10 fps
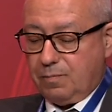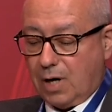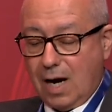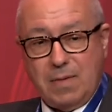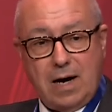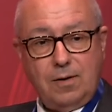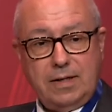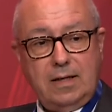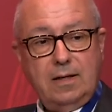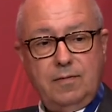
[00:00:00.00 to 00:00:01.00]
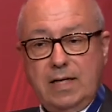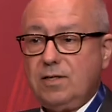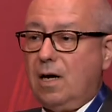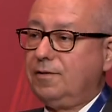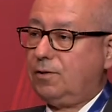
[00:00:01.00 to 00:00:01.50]
Primarily,
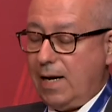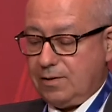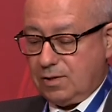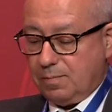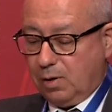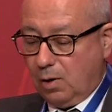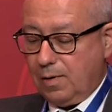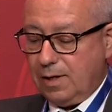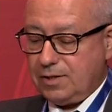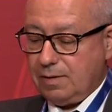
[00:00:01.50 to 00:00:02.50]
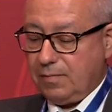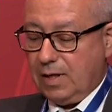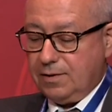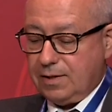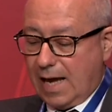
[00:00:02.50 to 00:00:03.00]
these are threats to pluralism,
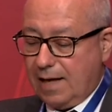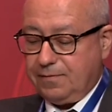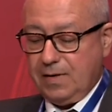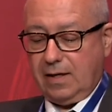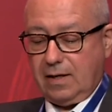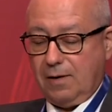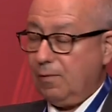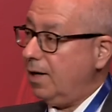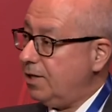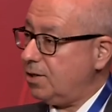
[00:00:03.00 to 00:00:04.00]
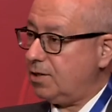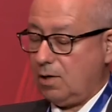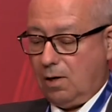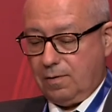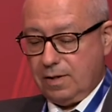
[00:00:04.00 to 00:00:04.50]
to ethnic and religious
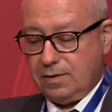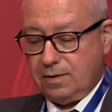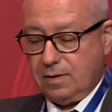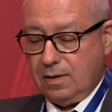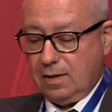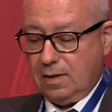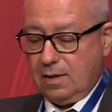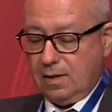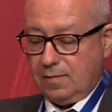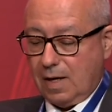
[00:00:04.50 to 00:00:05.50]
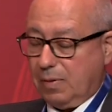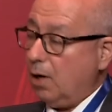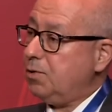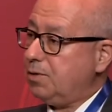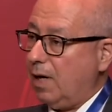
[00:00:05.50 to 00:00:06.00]
tolerance. They're
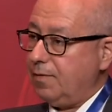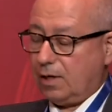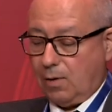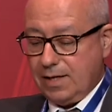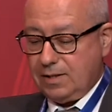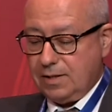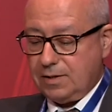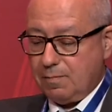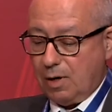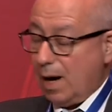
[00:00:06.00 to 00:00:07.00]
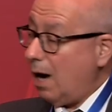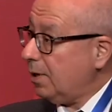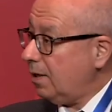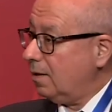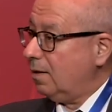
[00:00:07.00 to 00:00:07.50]
posed by the crisis in
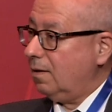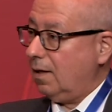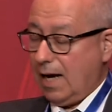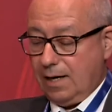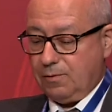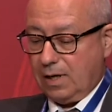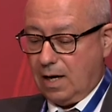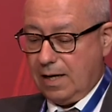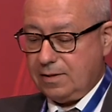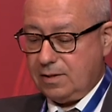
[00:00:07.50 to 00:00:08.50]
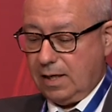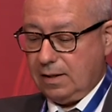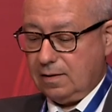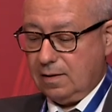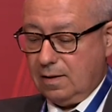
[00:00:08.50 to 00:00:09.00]
Marawi and Rakhine State.